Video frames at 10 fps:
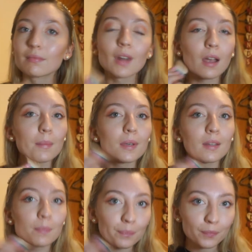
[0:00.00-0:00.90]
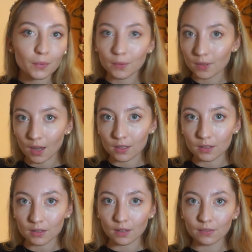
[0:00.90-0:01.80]
I mean, yeah, you can
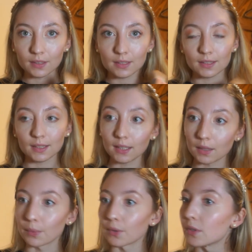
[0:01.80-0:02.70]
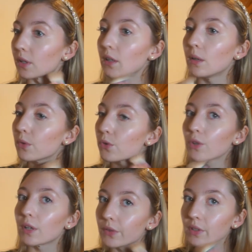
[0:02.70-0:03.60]
definitely see the bronzer. I'm not sure how
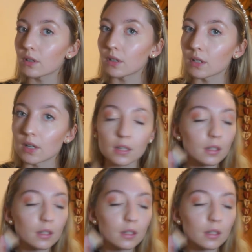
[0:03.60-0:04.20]
subtle it is.